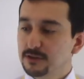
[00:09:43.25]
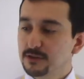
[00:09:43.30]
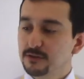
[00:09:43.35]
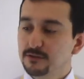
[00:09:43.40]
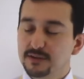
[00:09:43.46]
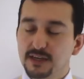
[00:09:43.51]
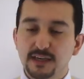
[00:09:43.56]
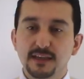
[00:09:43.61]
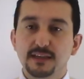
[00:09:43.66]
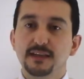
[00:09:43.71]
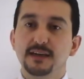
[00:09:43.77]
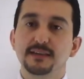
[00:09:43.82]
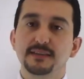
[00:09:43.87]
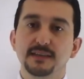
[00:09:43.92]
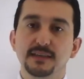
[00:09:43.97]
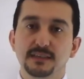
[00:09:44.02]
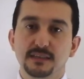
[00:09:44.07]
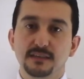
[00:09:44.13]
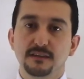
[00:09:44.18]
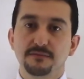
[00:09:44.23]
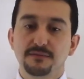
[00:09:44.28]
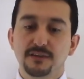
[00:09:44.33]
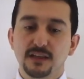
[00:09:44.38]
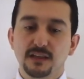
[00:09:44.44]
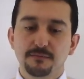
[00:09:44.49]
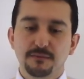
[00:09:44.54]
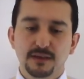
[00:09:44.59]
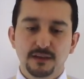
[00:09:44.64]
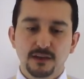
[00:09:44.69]
So taking ideas and
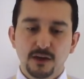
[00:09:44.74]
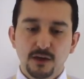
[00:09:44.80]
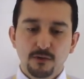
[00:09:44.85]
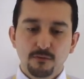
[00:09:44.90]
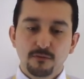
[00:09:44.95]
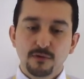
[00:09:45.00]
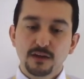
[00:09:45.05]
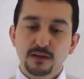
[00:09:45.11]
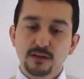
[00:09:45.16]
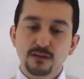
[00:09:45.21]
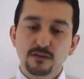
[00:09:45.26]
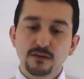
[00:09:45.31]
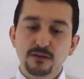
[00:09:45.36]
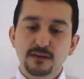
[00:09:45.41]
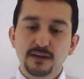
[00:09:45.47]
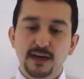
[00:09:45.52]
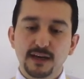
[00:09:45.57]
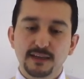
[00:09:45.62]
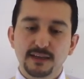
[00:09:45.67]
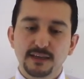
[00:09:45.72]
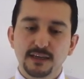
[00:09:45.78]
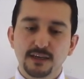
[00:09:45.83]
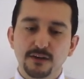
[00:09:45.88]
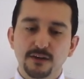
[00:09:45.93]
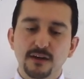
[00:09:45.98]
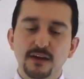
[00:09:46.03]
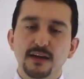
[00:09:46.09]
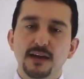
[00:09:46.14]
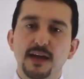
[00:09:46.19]
development, we're going to look at it
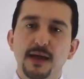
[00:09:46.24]
here